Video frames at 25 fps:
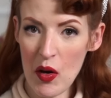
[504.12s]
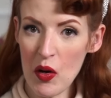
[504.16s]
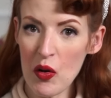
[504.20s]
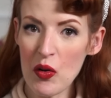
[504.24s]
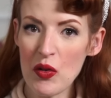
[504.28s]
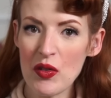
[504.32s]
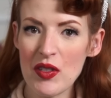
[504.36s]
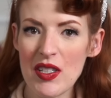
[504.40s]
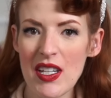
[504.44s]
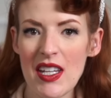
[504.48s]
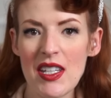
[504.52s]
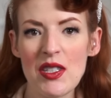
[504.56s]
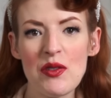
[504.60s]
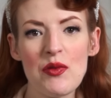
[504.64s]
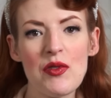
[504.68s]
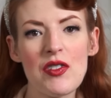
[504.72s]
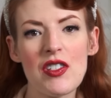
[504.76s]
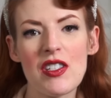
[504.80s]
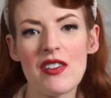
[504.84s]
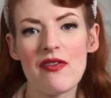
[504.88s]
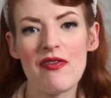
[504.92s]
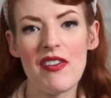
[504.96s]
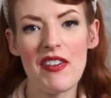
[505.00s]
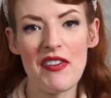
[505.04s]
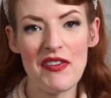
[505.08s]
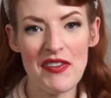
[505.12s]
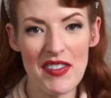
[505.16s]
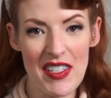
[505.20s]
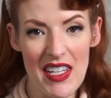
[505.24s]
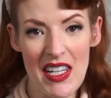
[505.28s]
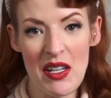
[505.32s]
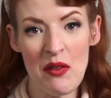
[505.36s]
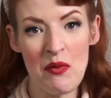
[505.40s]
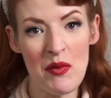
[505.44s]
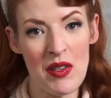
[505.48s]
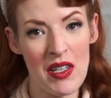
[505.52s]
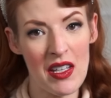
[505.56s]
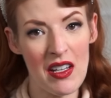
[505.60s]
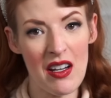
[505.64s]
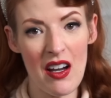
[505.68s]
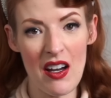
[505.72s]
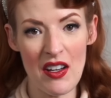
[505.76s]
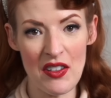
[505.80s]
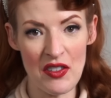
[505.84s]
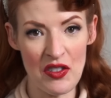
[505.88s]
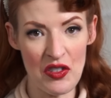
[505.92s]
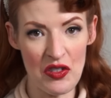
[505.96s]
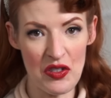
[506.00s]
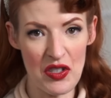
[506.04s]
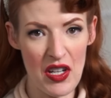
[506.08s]
Hortense was just 15 when the
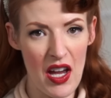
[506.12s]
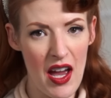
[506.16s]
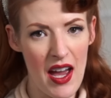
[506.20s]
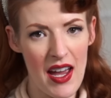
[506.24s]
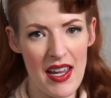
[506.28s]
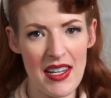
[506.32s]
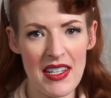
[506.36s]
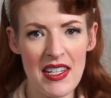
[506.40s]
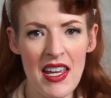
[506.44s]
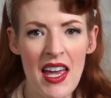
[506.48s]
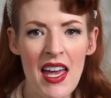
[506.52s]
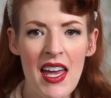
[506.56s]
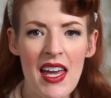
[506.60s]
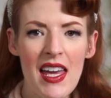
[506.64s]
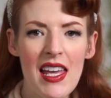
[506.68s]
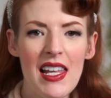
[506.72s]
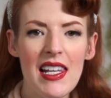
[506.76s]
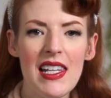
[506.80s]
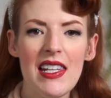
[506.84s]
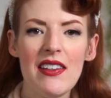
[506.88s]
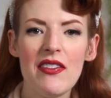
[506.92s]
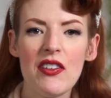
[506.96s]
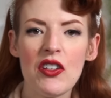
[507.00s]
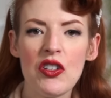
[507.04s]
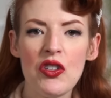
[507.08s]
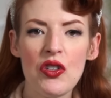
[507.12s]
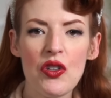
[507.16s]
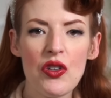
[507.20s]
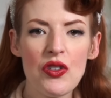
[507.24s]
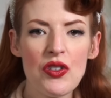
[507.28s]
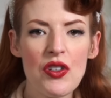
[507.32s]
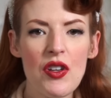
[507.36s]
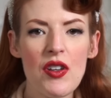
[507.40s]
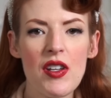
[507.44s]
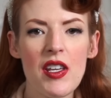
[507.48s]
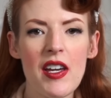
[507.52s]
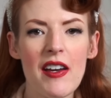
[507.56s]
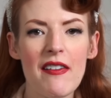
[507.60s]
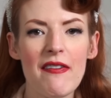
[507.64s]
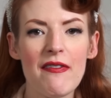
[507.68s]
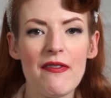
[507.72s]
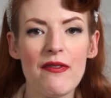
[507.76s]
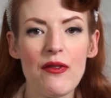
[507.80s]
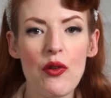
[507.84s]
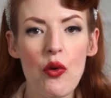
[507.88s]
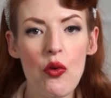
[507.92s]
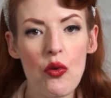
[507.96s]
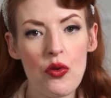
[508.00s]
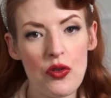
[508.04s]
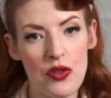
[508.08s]
Cardinal died, leaving not only a
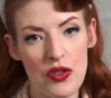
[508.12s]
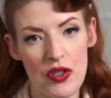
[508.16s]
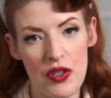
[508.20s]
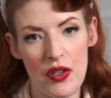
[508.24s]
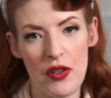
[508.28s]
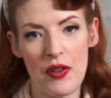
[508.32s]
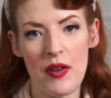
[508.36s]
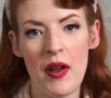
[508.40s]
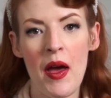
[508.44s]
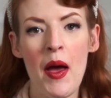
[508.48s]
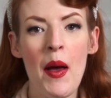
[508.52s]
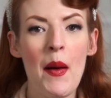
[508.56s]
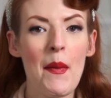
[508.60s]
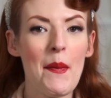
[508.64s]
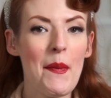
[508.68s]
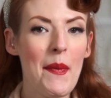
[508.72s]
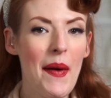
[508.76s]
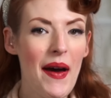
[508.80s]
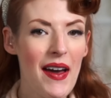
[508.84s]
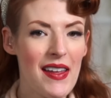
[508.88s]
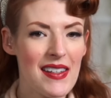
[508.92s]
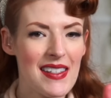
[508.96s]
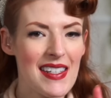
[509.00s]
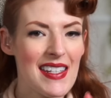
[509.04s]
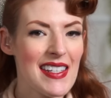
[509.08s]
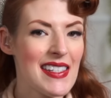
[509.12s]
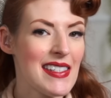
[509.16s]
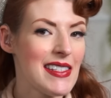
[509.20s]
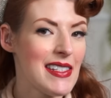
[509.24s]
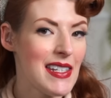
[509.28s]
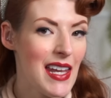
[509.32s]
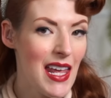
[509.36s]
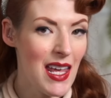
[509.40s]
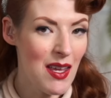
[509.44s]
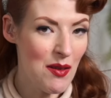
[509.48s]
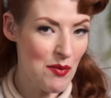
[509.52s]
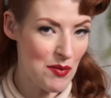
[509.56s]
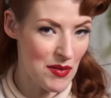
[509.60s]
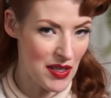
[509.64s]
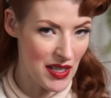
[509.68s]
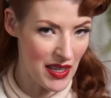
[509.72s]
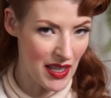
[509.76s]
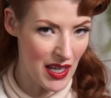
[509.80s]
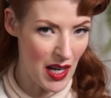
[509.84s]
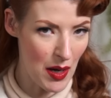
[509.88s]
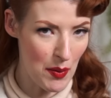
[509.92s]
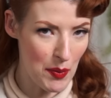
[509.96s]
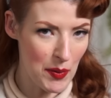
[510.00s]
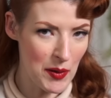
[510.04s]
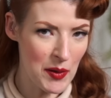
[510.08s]
fortune, but his name to the
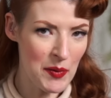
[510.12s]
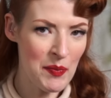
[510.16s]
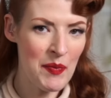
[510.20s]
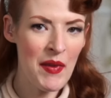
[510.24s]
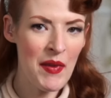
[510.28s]
couple,